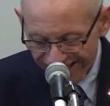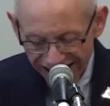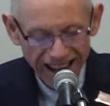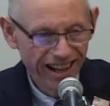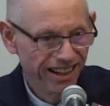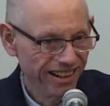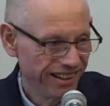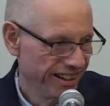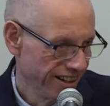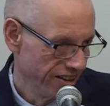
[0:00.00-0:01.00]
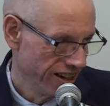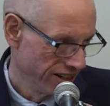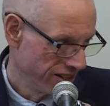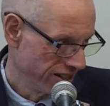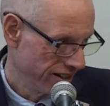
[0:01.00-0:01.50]

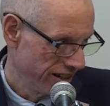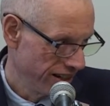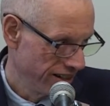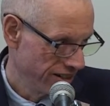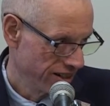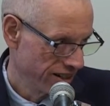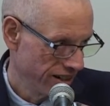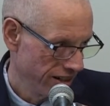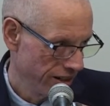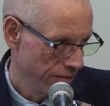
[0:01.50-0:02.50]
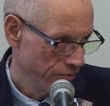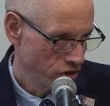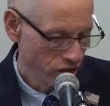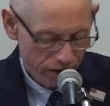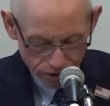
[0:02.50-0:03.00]
As
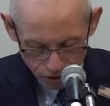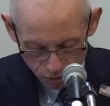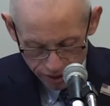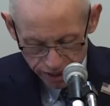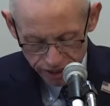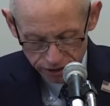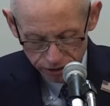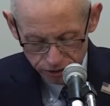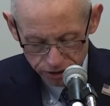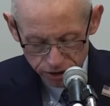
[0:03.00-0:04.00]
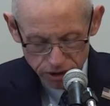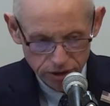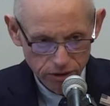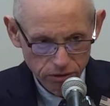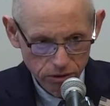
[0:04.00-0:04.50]
Senator Reedy alluded
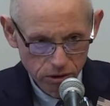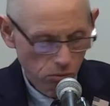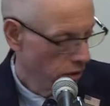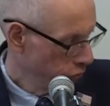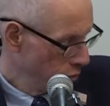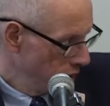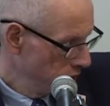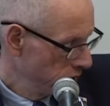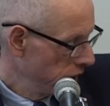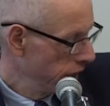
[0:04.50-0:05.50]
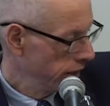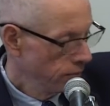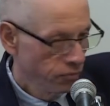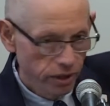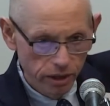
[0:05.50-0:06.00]
to, well, for one thing,
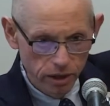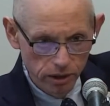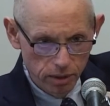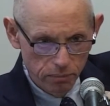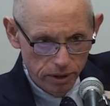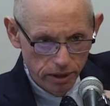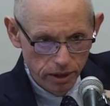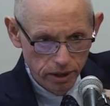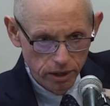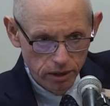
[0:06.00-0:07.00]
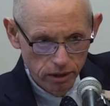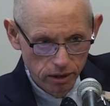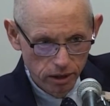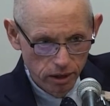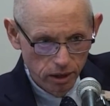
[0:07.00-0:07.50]
you know,
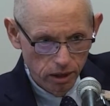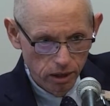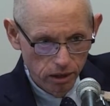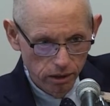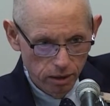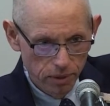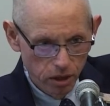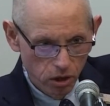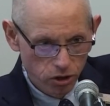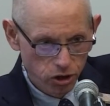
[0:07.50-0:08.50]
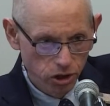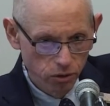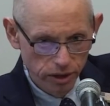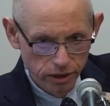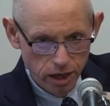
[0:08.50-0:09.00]
let me also
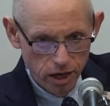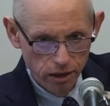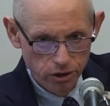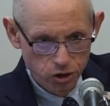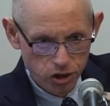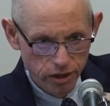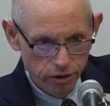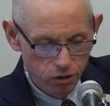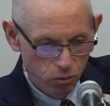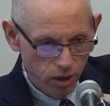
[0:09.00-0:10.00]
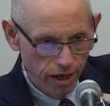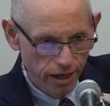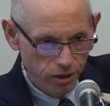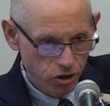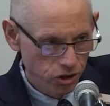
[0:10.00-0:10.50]
acknowledge Senator
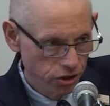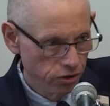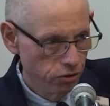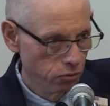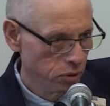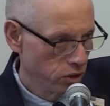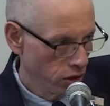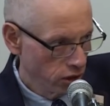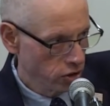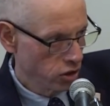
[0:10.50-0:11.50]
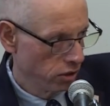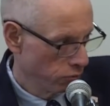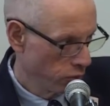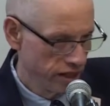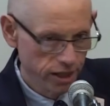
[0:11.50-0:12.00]
West, who, because of
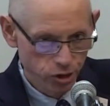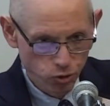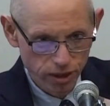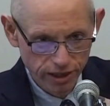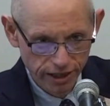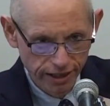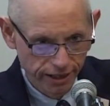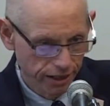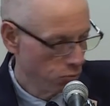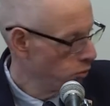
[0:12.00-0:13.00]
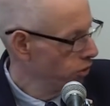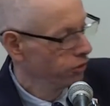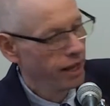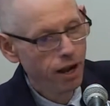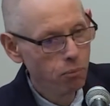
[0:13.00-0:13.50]
redistricting, it will
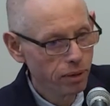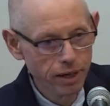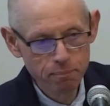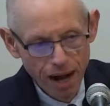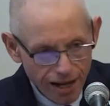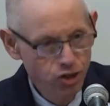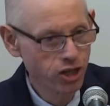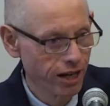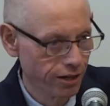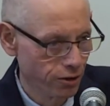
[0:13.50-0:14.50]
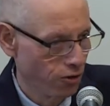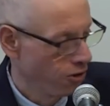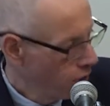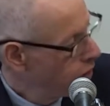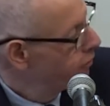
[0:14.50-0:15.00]
now be my senator
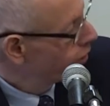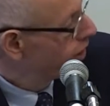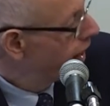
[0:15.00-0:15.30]
over in